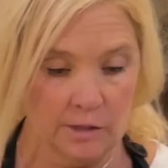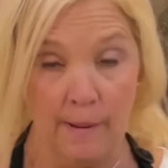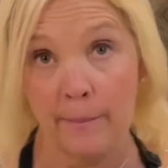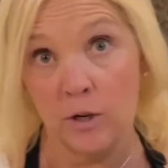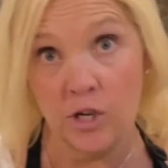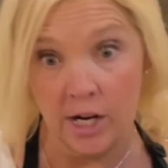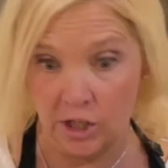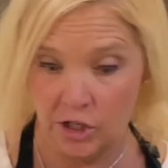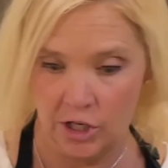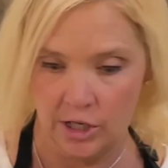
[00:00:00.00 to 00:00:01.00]
pepper jack
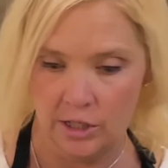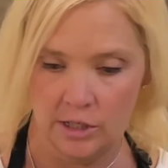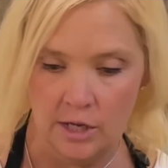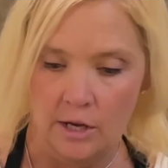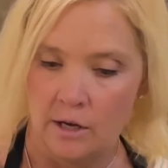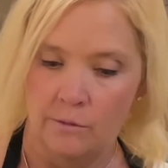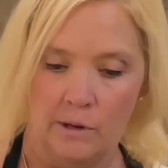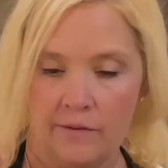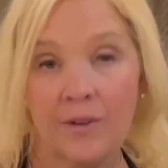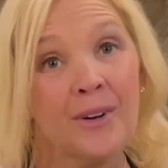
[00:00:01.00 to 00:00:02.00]
cheese,
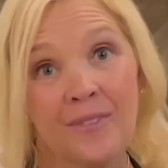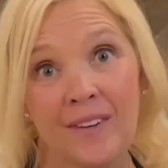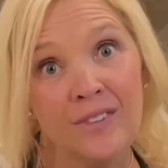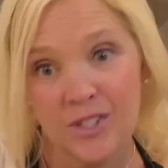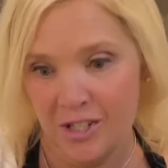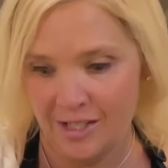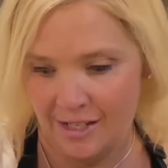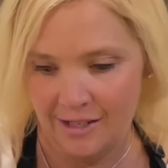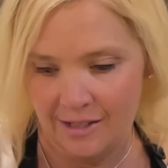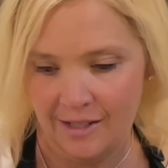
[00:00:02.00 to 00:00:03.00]
whatever your favorite cheese
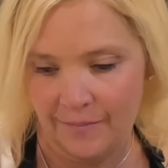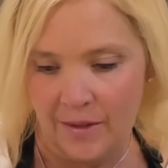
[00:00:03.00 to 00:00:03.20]
is.